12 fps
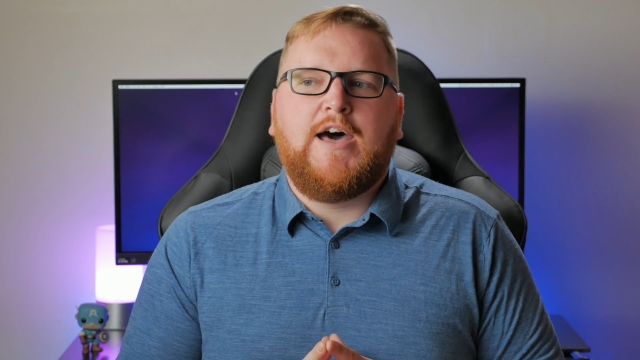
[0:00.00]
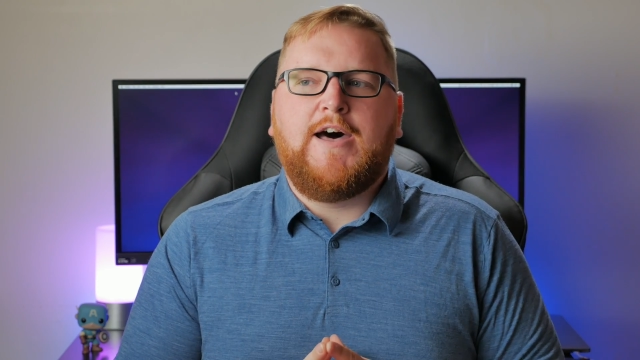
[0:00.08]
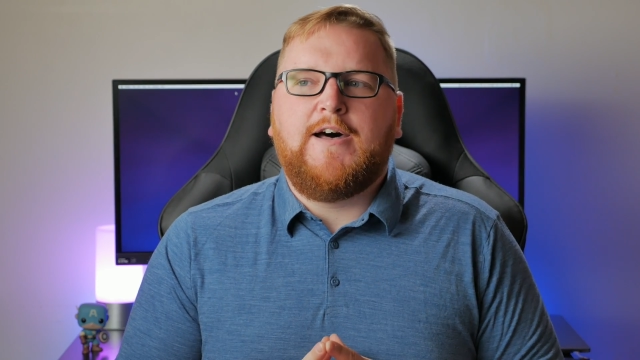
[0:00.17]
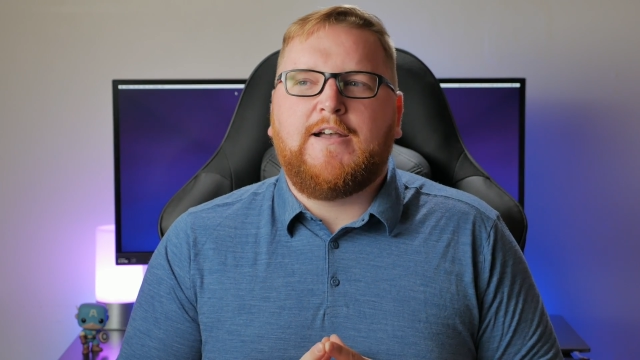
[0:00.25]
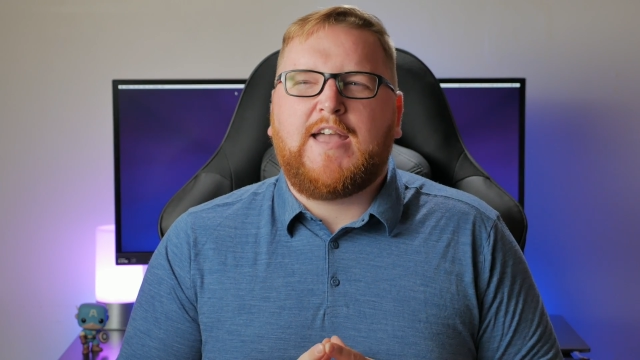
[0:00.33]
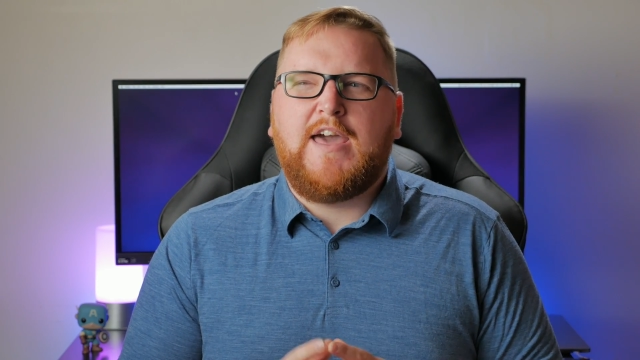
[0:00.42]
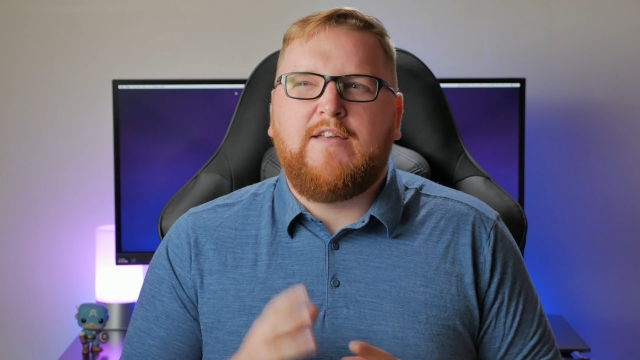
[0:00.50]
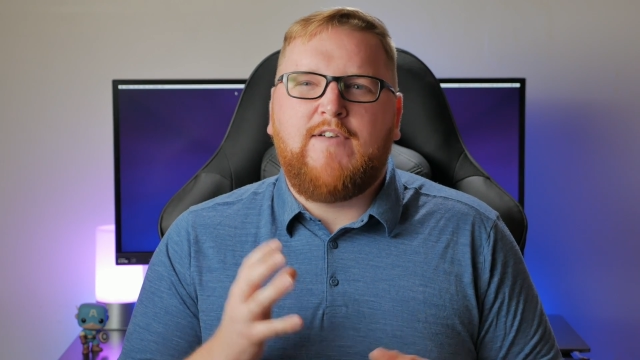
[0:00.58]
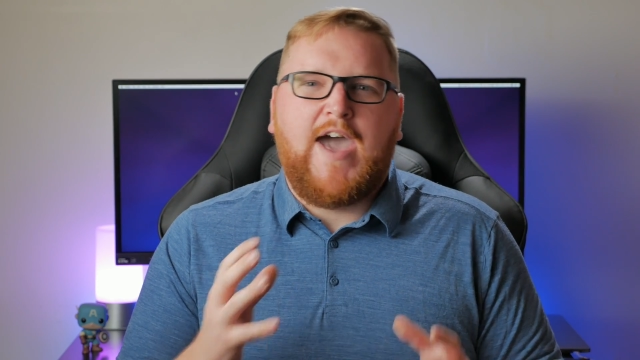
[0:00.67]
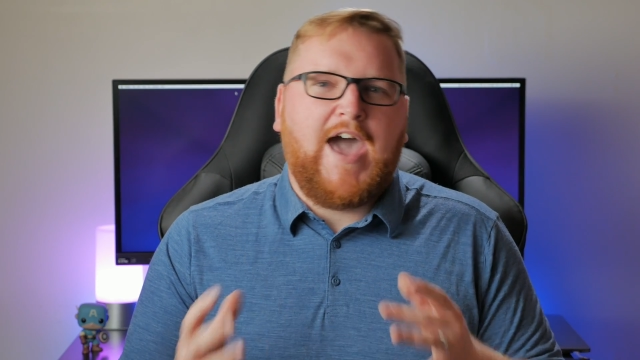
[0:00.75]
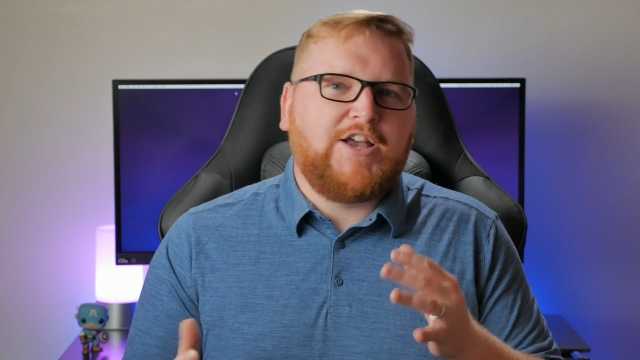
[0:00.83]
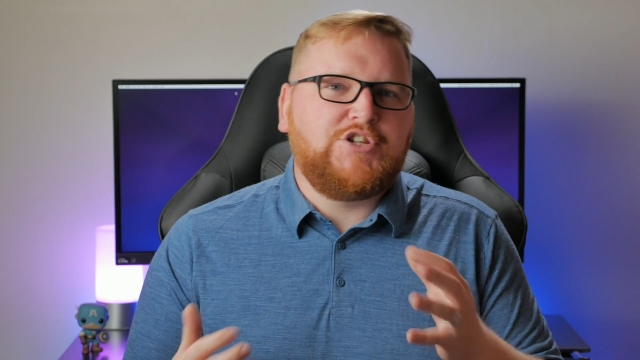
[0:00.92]
kind of
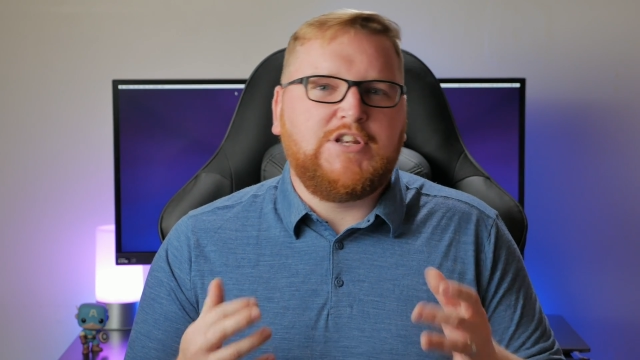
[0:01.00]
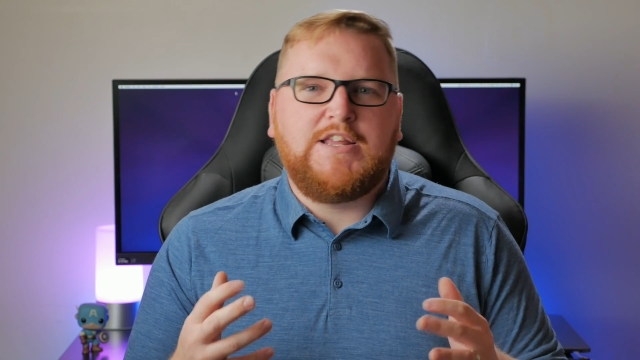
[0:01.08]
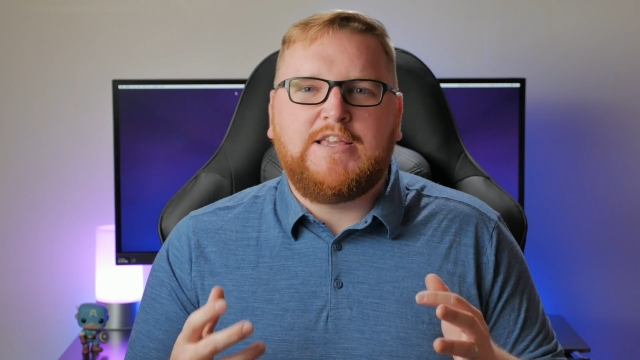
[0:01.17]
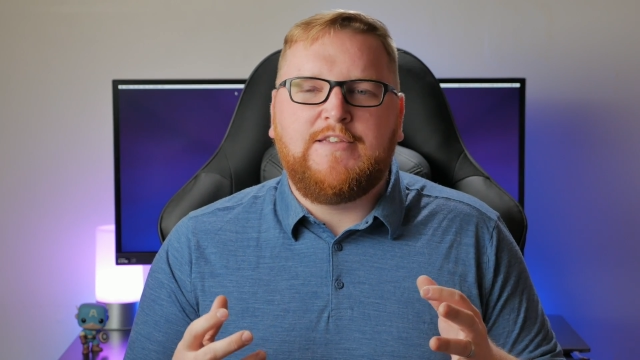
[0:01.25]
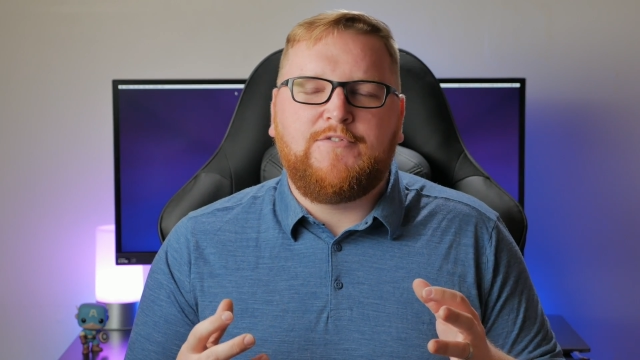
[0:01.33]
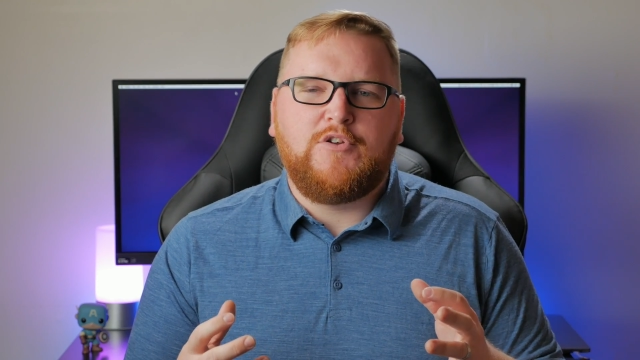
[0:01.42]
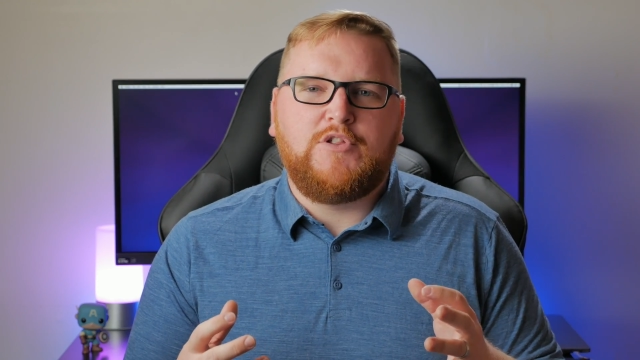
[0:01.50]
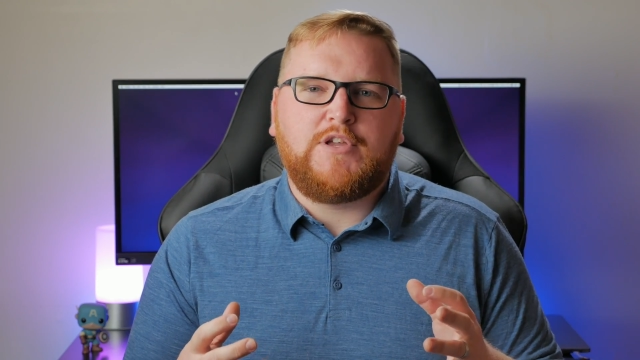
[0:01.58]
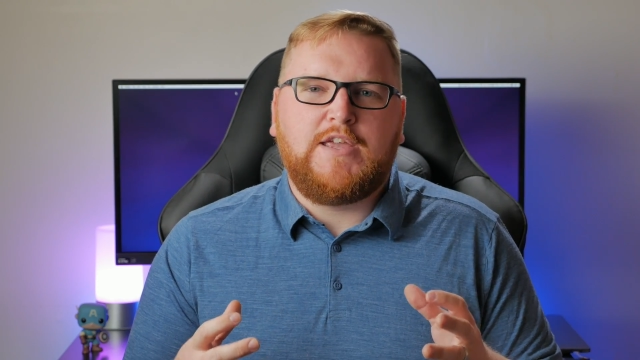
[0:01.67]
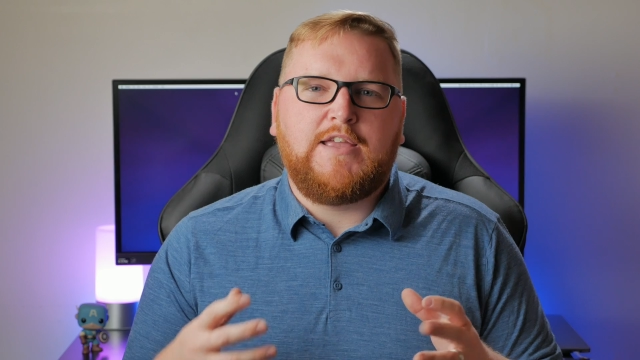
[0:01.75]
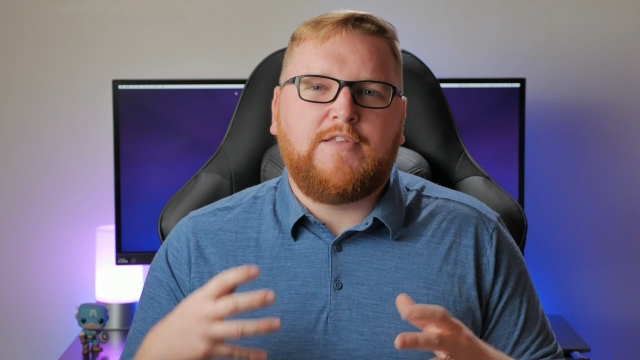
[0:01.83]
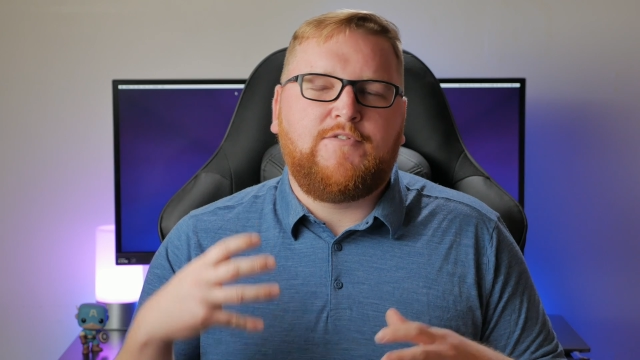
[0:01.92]
actiony. If
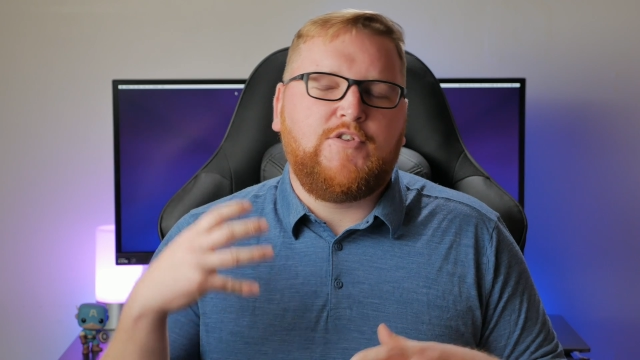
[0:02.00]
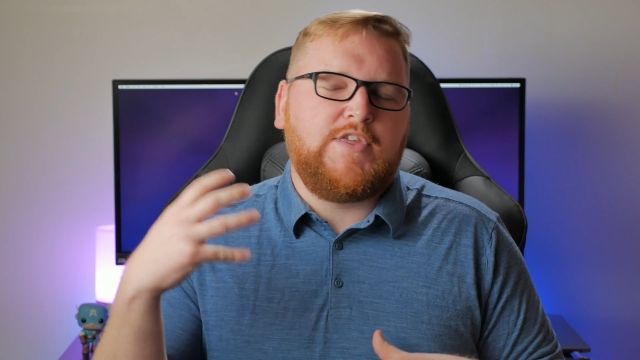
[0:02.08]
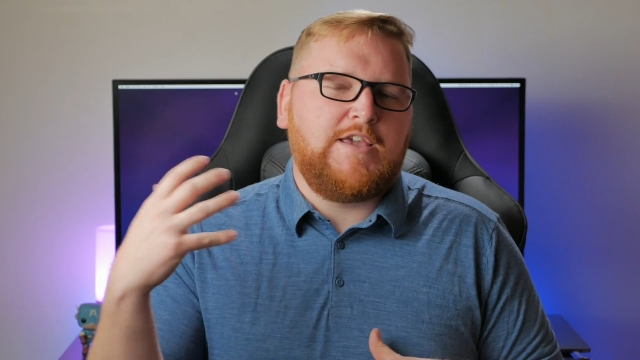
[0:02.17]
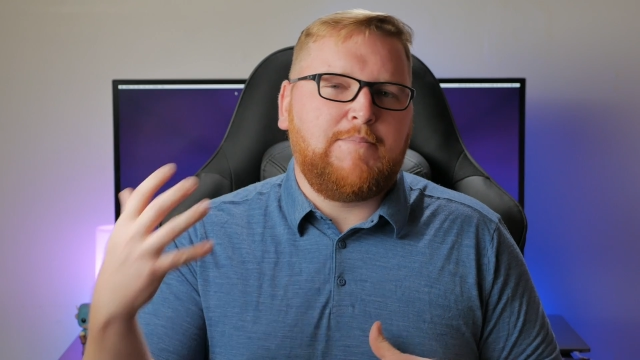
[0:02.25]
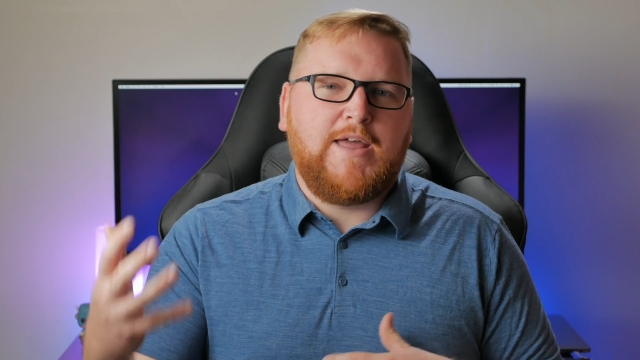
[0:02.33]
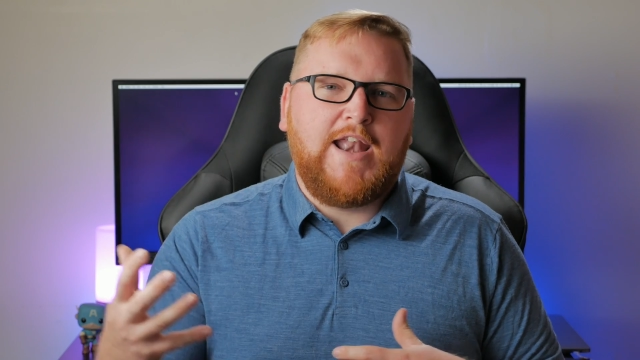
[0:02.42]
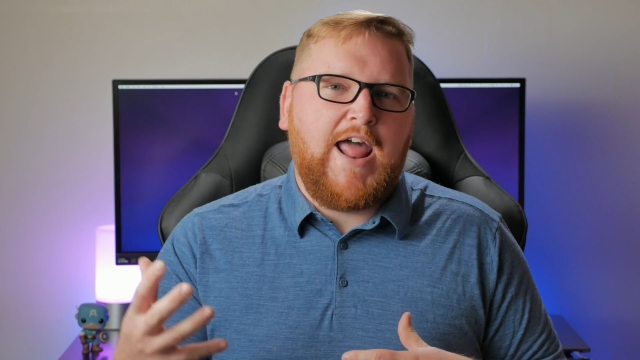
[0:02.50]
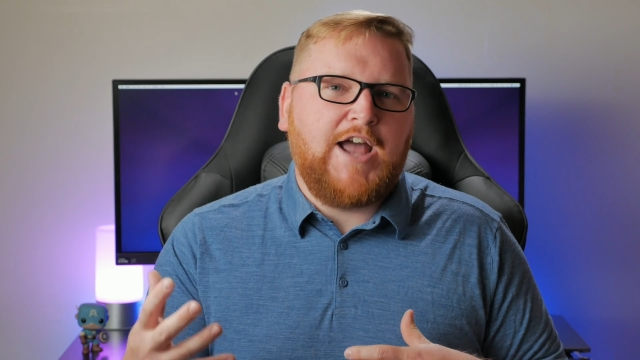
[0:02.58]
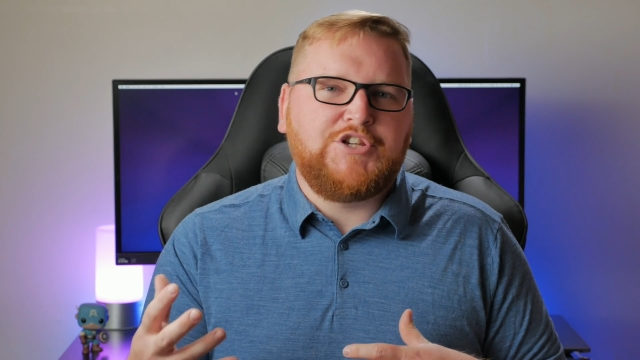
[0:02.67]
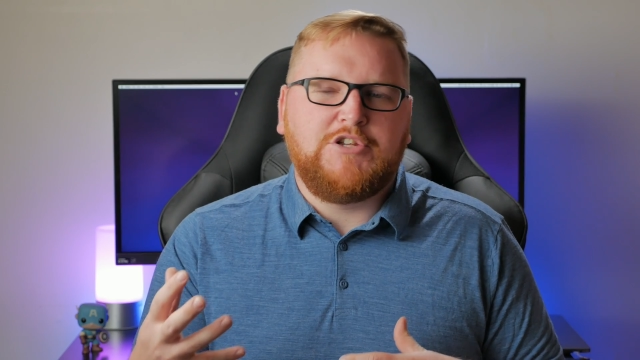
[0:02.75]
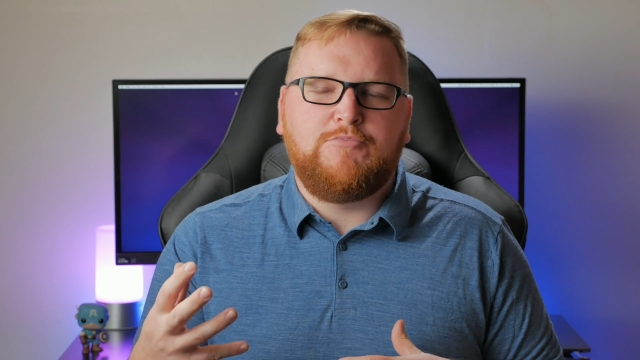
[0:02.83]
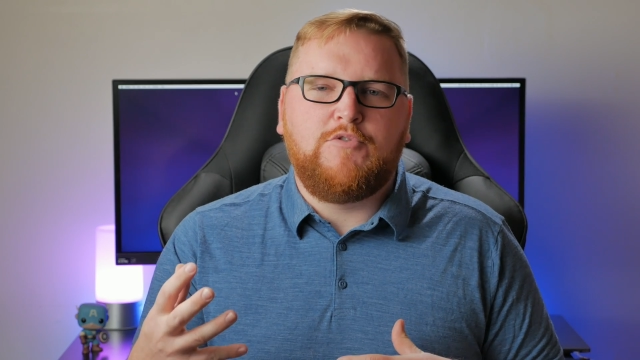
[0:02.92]
you think about an
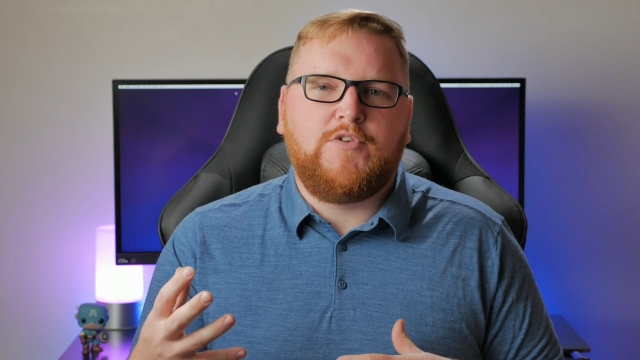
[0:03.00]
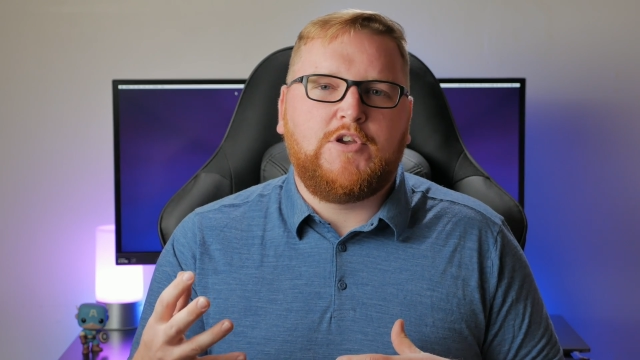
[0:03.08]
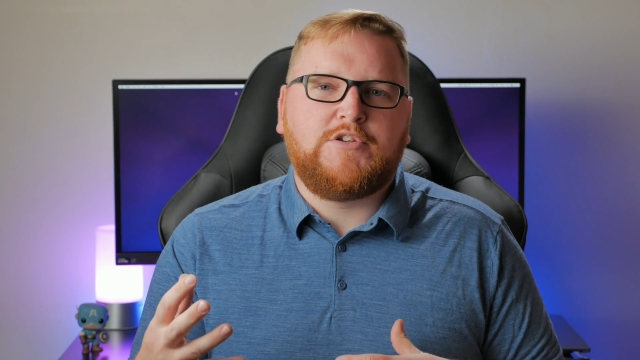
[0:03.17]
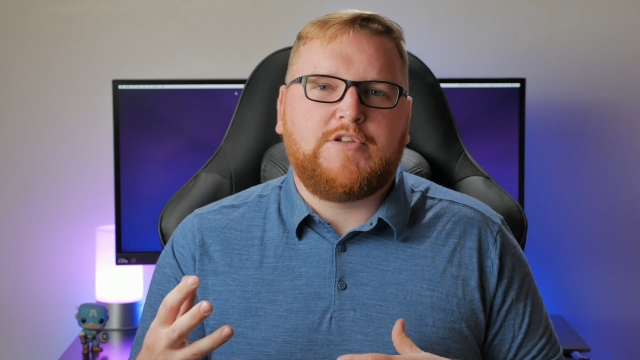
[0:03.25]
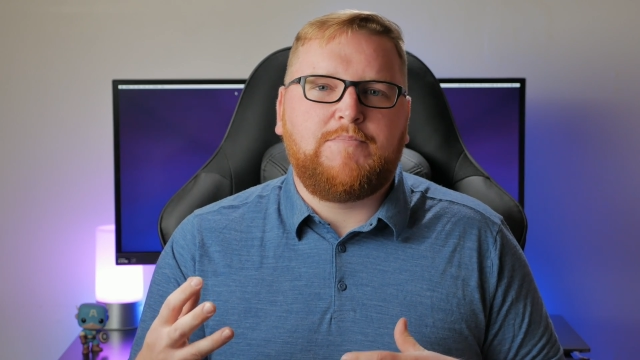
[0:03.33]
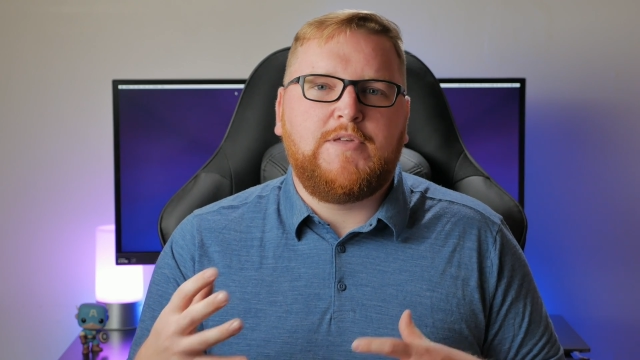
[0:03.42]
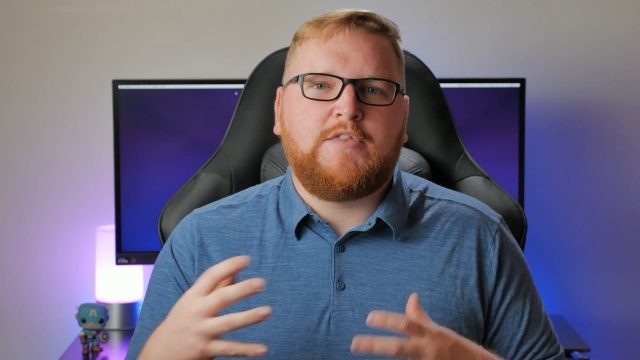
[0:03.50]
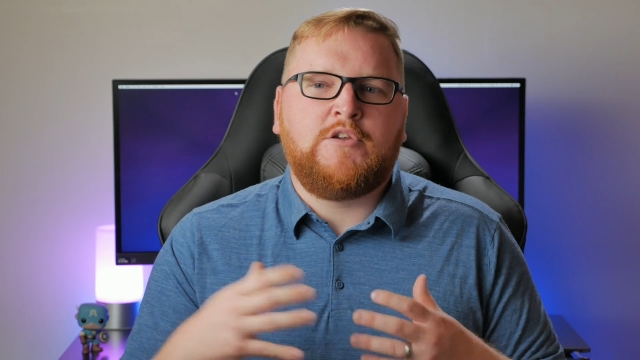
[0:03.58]
action movie or something,